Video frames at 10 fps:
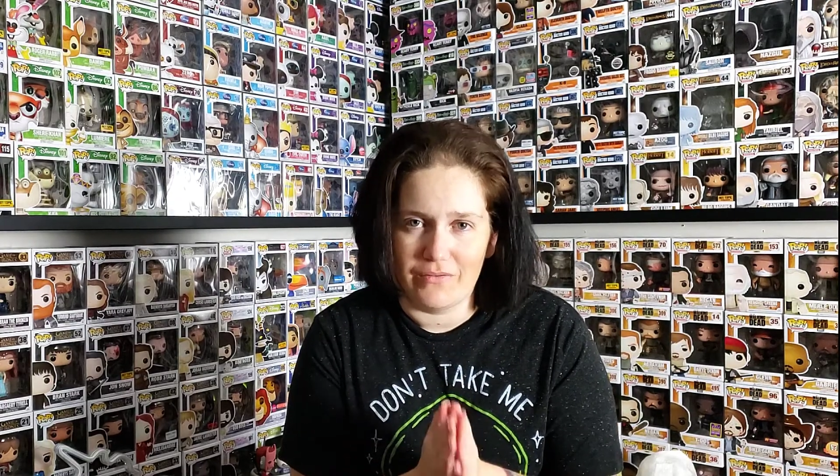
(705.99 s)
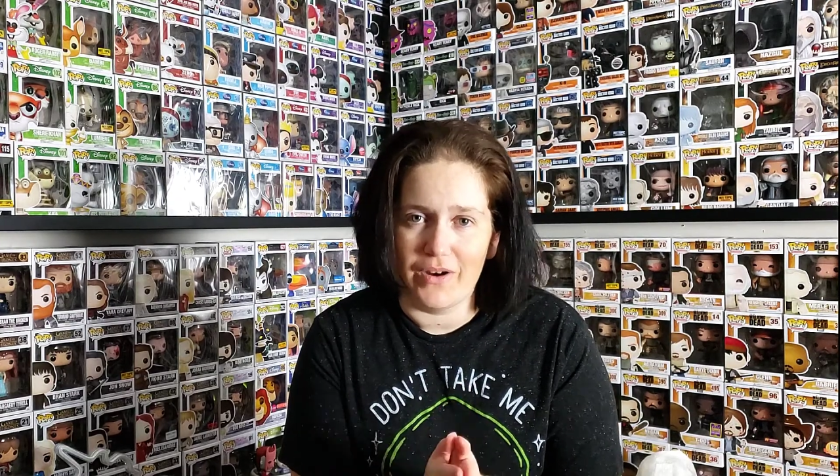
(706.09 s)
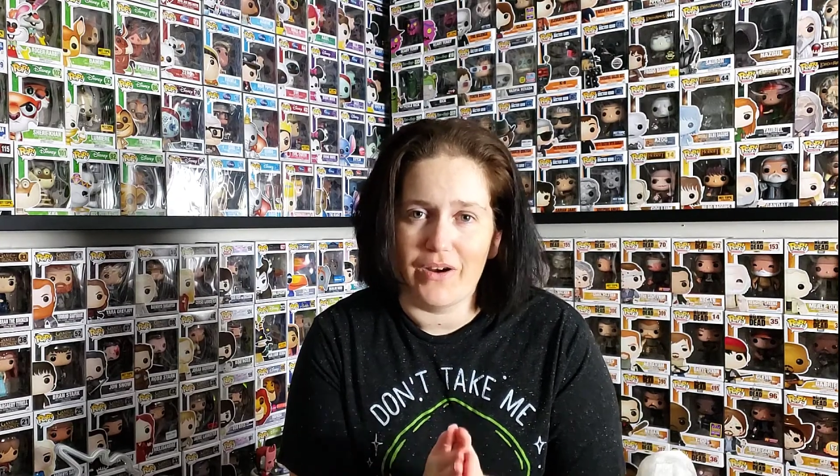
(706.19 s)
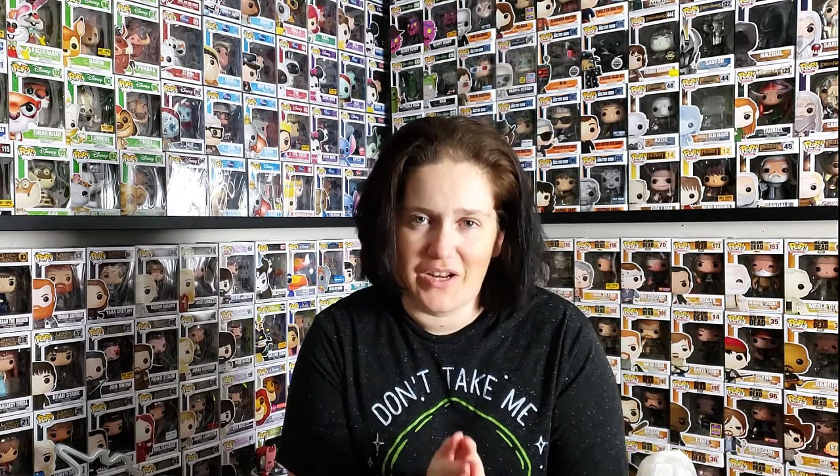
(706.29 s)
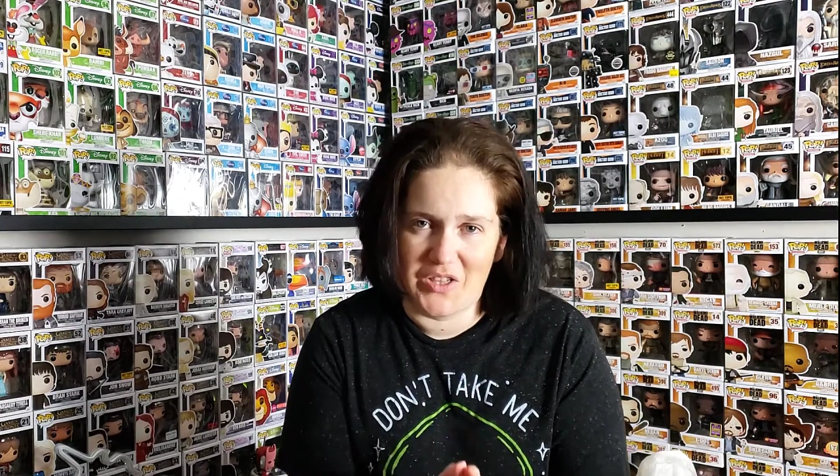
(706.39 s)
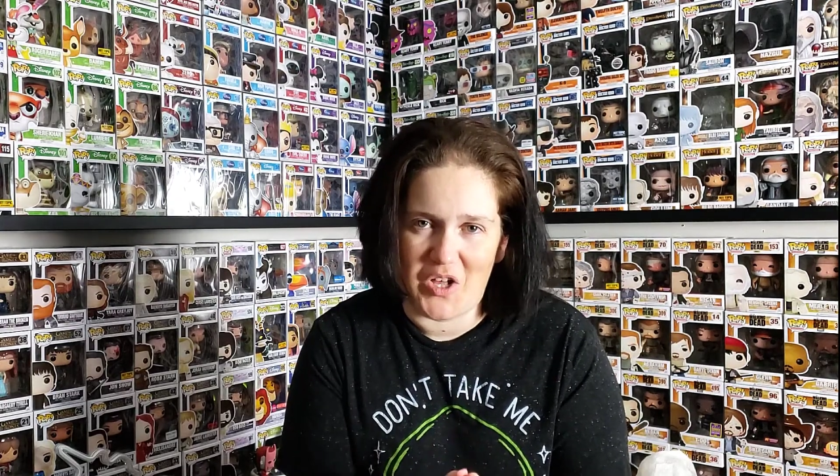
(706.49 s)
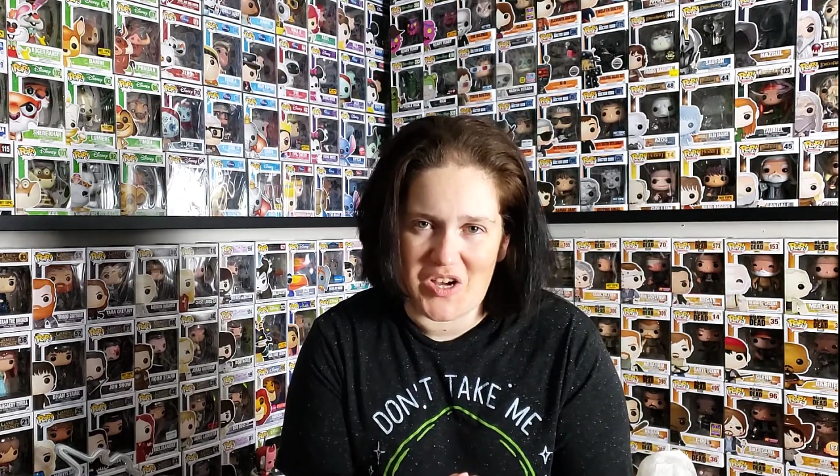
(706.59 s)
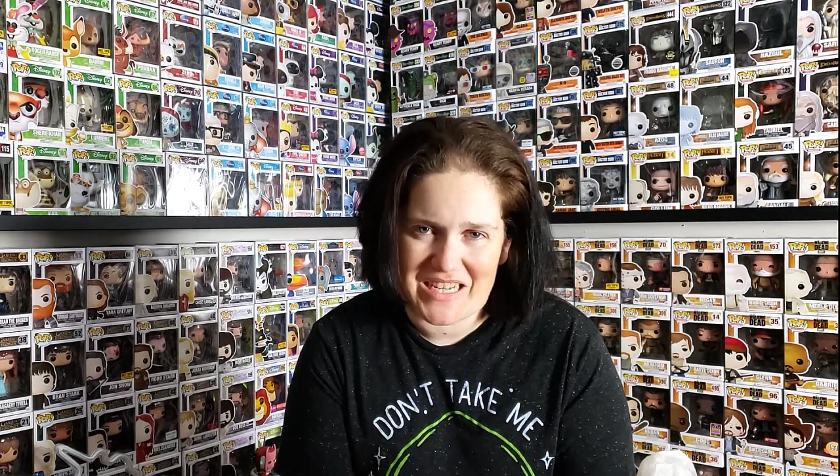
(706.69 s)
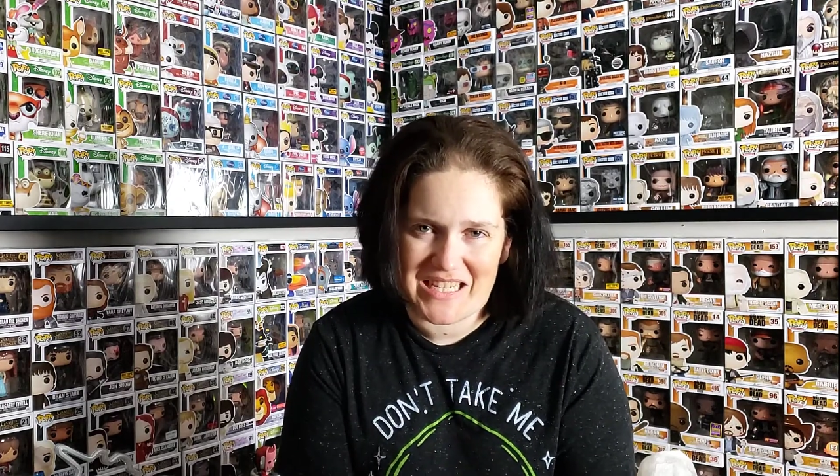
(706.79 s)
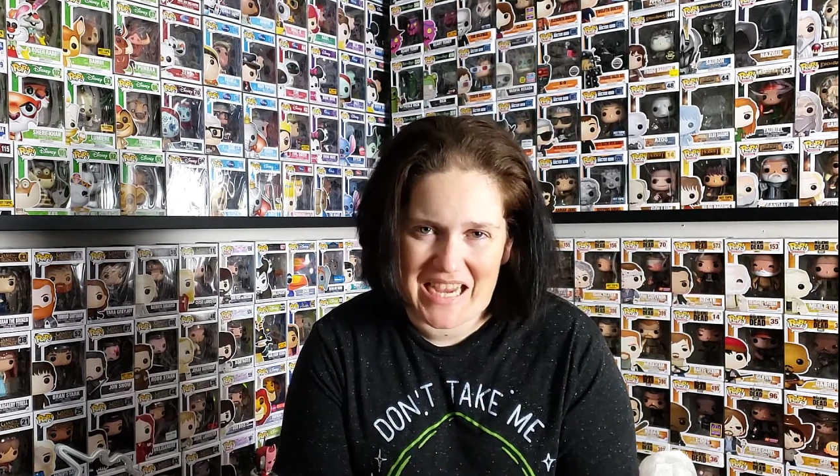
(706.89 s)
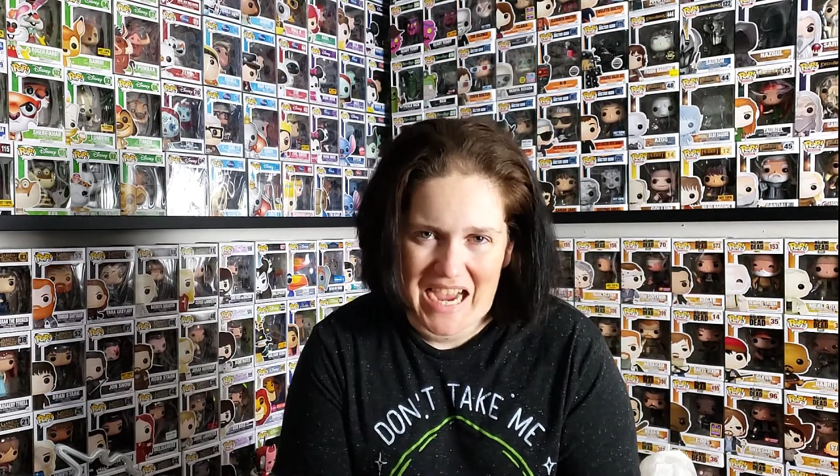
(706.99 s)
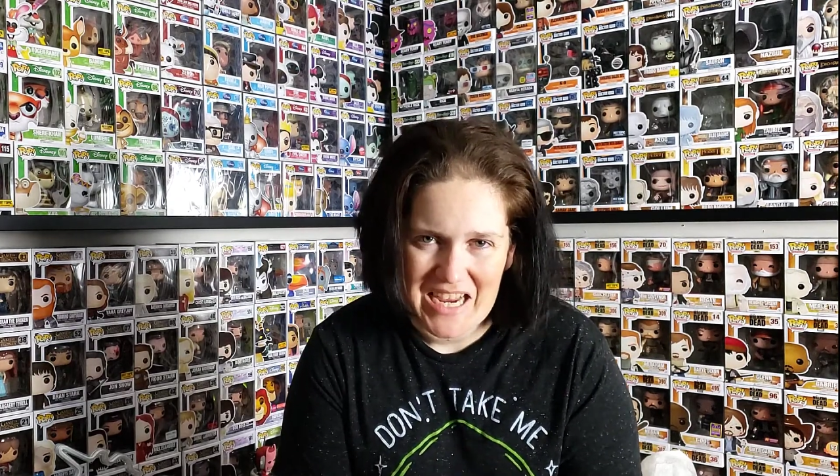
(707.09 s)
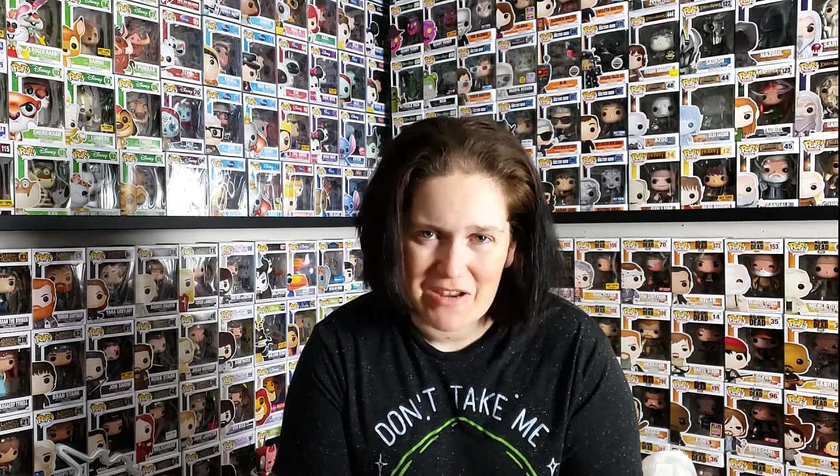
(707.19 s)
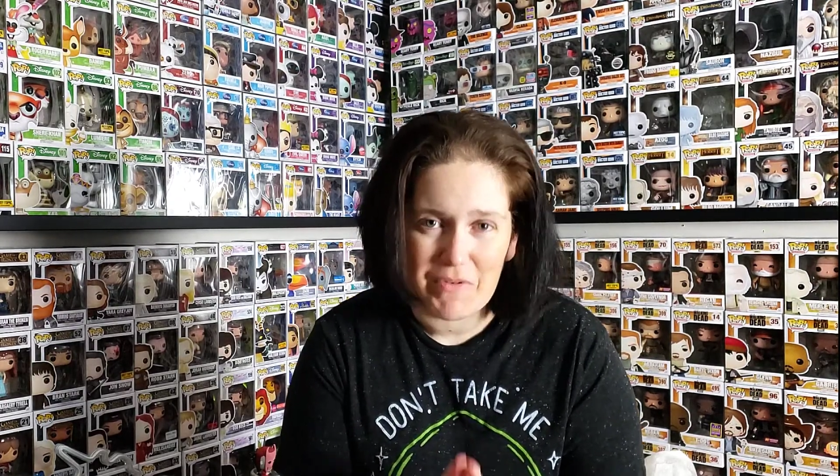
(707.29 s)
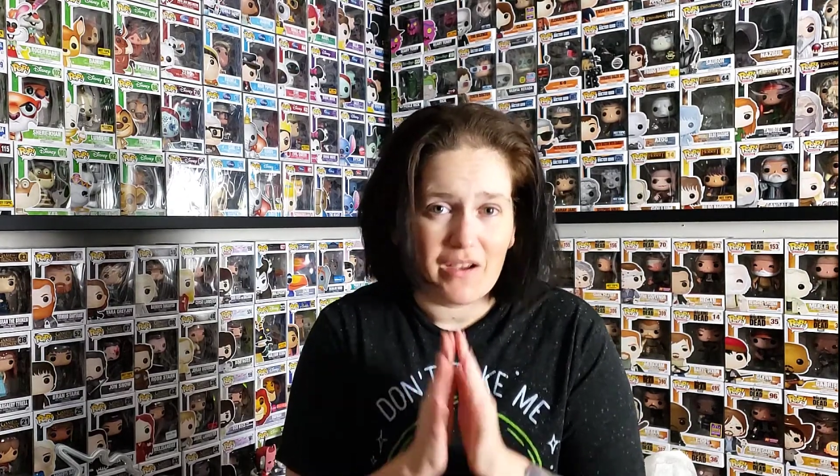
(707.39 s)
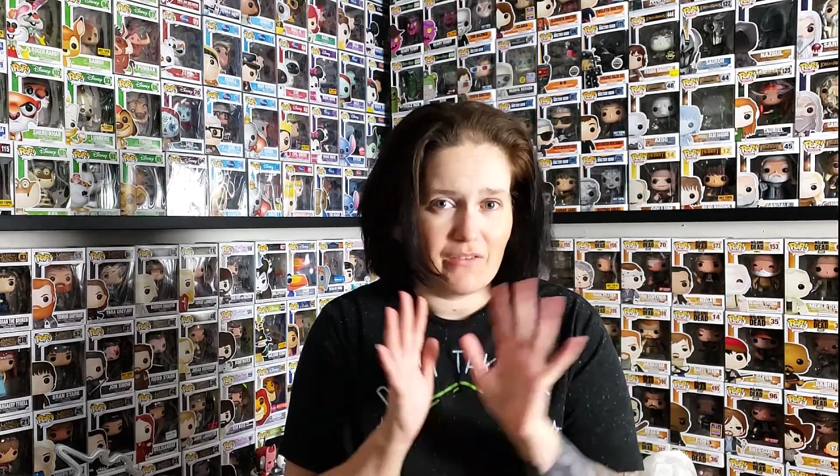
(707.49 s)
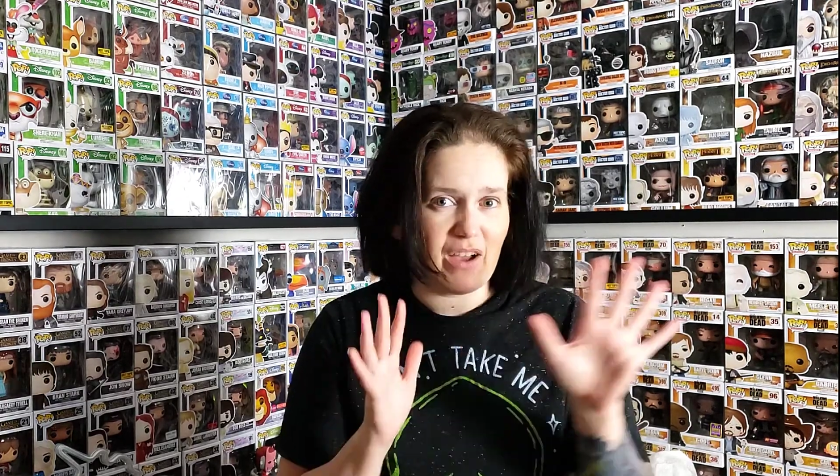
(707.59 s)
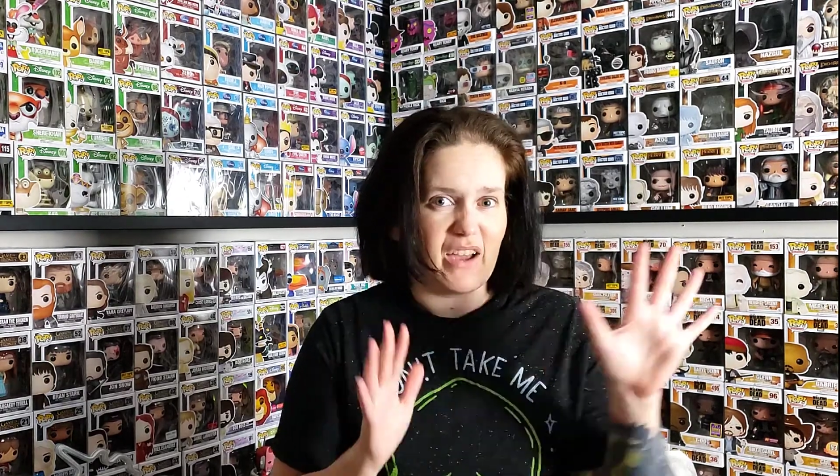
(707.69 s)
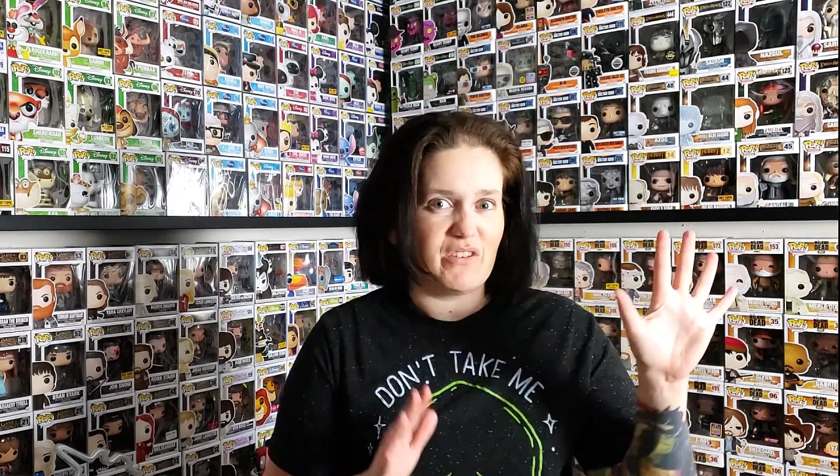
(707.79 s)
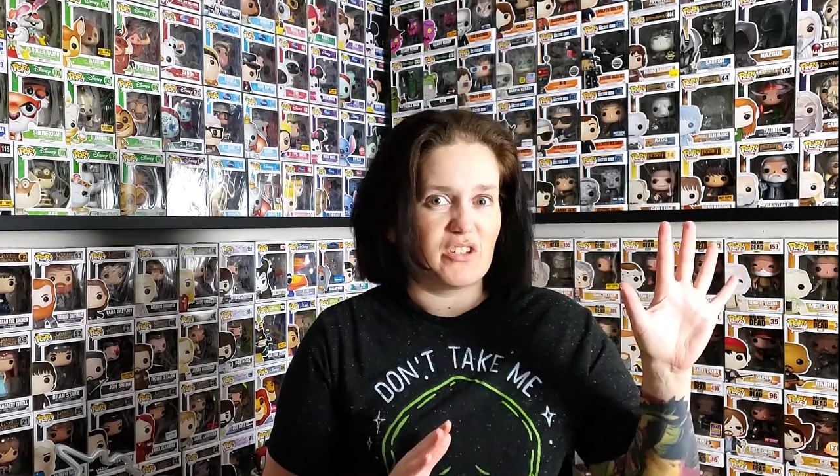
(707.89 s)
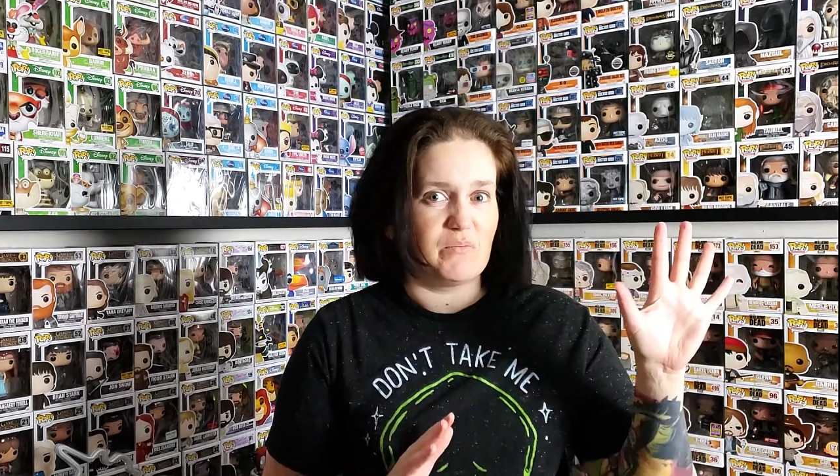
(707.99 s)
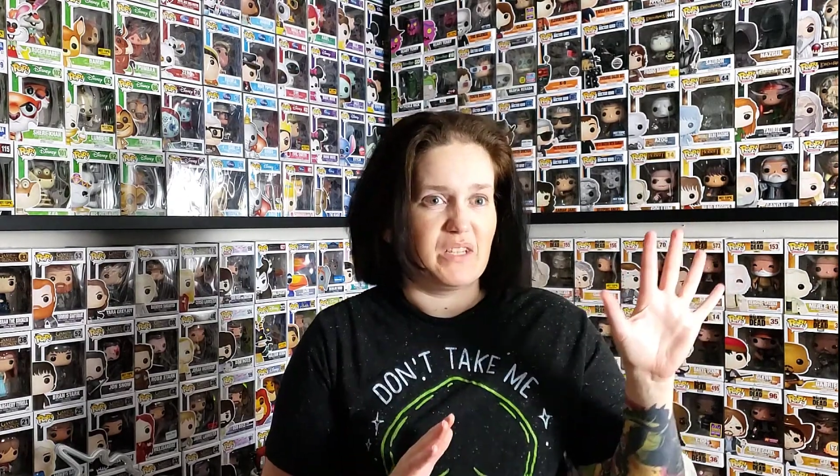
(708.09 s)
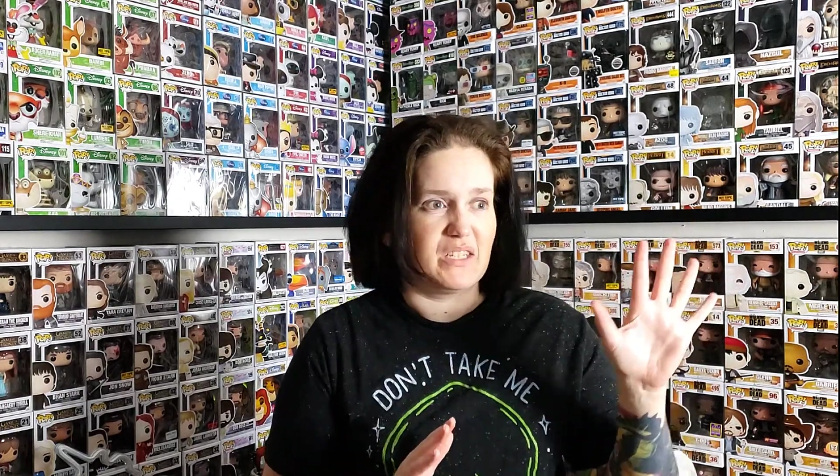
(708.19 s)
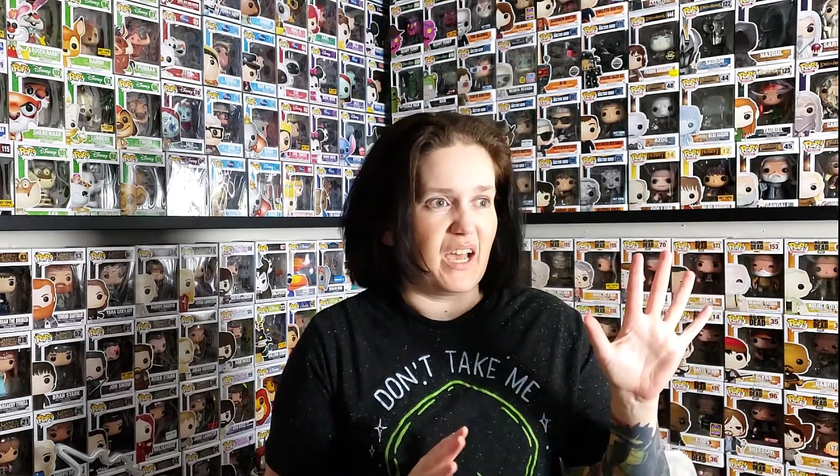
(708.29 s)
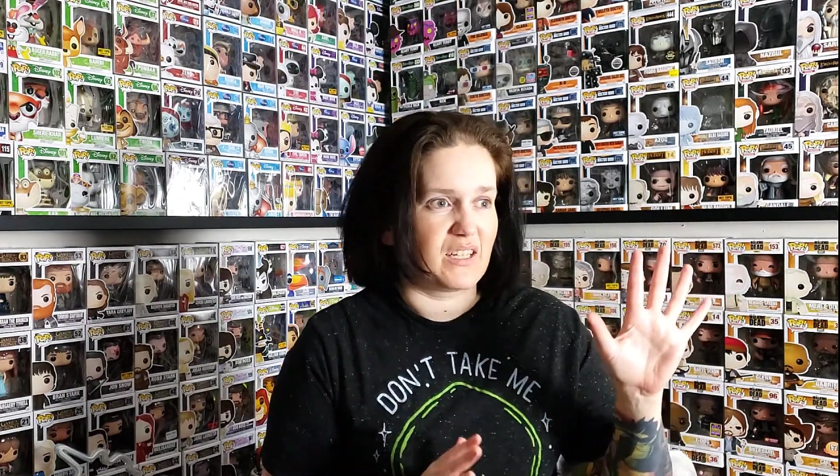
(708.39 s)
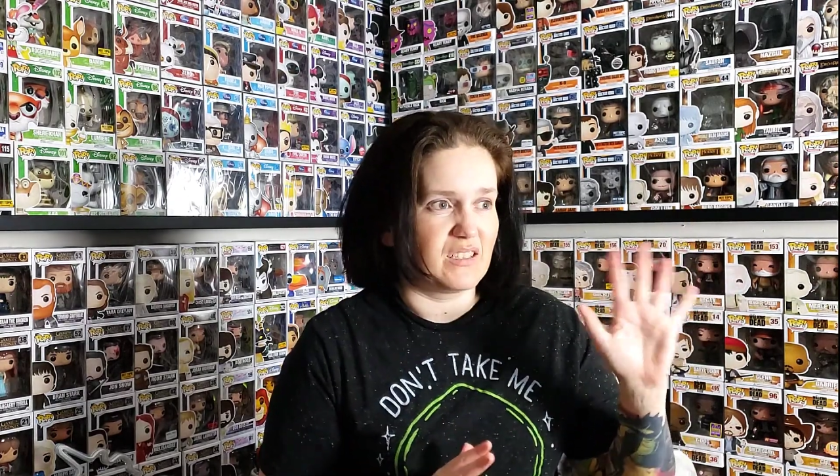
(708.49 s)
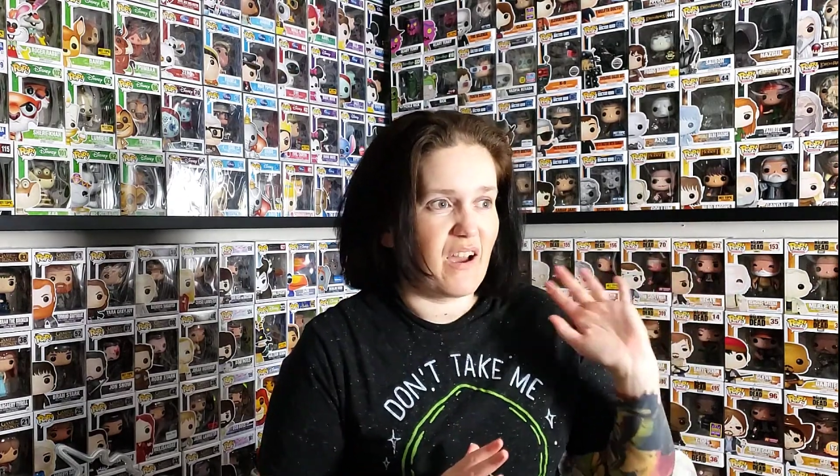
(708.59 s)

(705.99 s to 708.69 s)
very long time. 5 years to be exact.